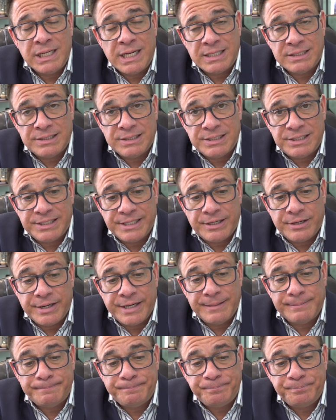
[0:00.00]

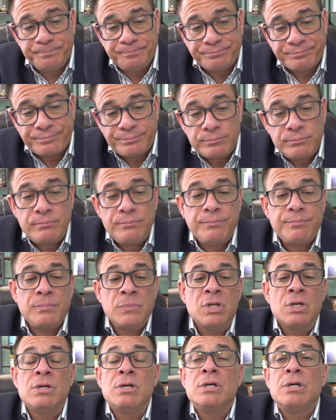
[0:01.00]
necessary.
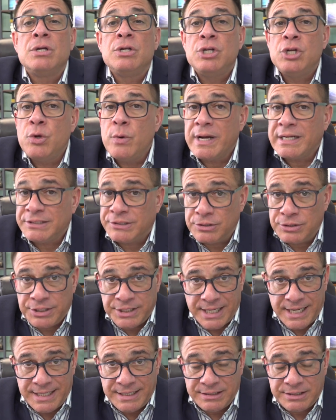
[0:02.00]
Do you
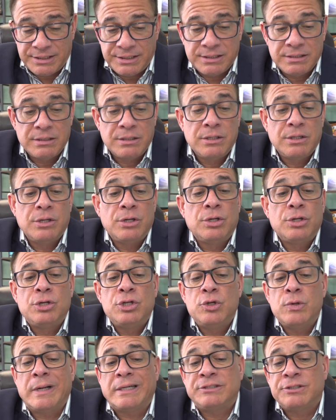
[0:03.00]
exercise?
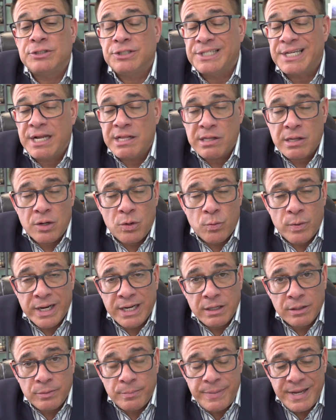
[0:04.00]
Do you exercise on a
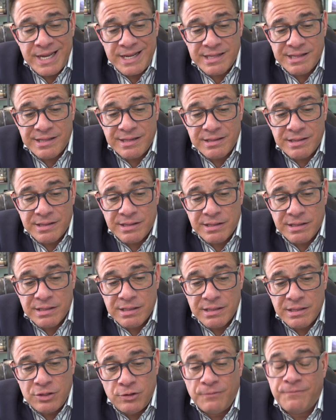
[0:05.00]
regular
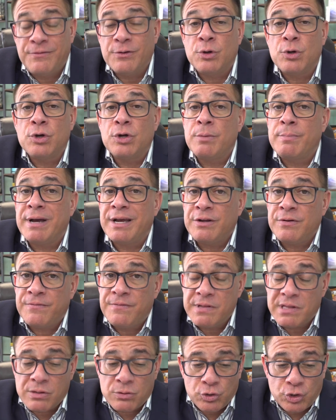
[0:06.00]
basis? Do you feel good about your
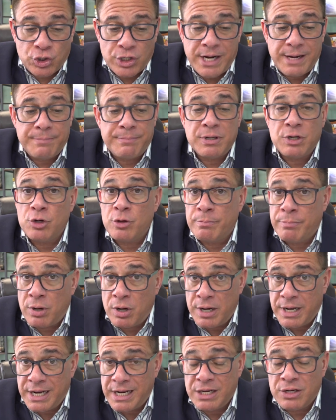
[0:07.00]
physical shape and your
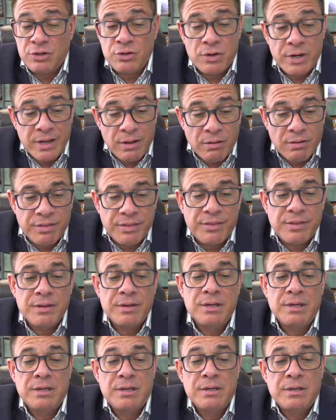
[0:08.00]
body and your health?
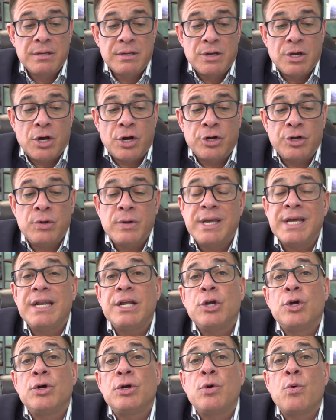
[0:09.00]
Are you
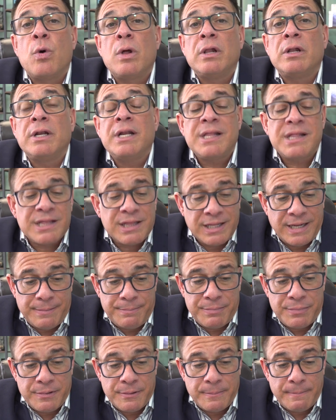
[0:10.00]
getting good quality
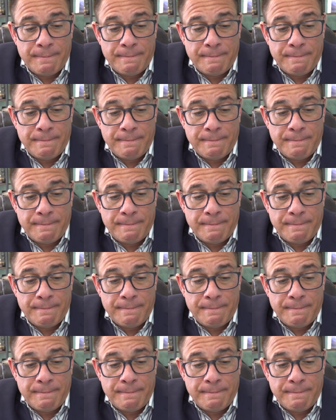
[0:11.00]
sleep?